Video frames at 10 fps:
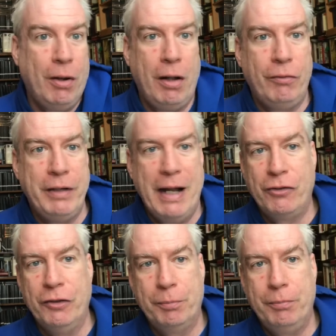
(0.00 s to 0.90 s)
All
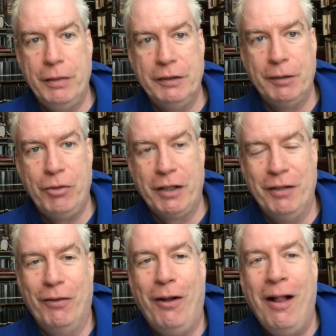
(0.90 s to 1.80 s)
reaction is, is
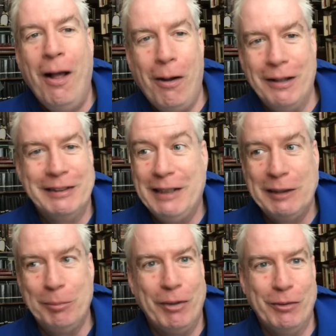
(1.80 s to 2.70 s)
subjective. All, all
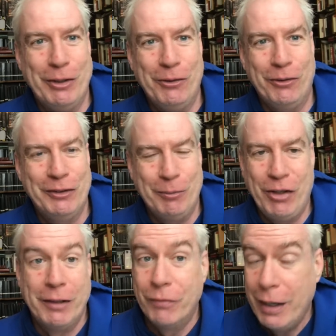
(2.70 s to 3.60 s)
assessment of literature is
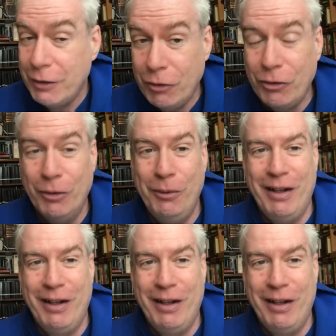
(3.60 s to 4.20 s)
subjective. That isn't true